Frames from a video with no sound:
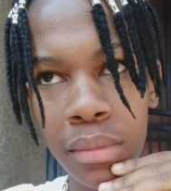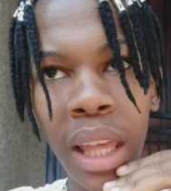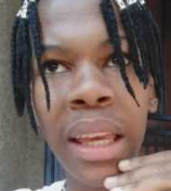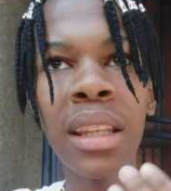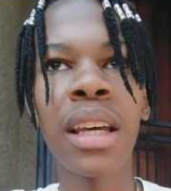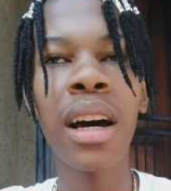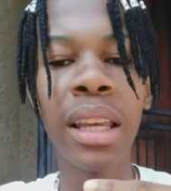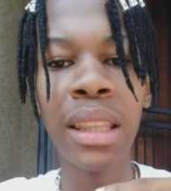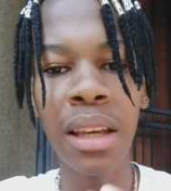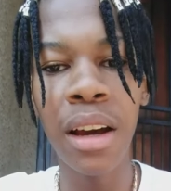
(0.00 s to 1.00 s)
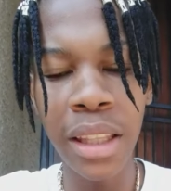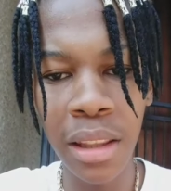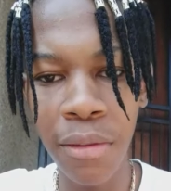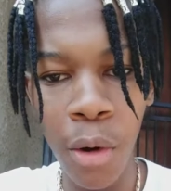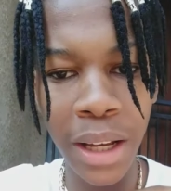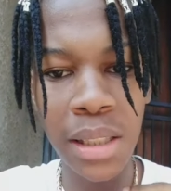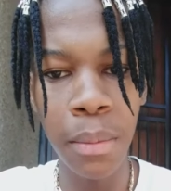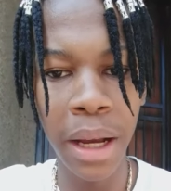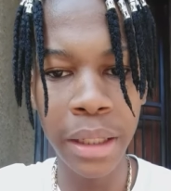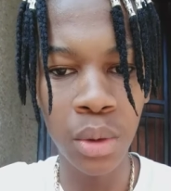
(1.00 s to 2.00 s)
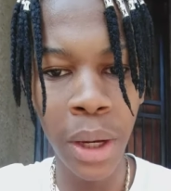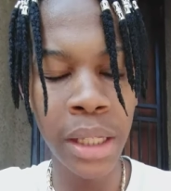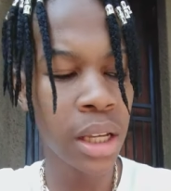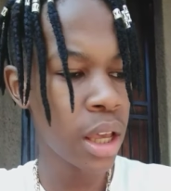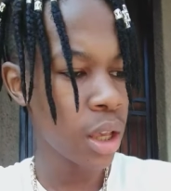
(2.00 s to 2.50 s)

in the forex market, right?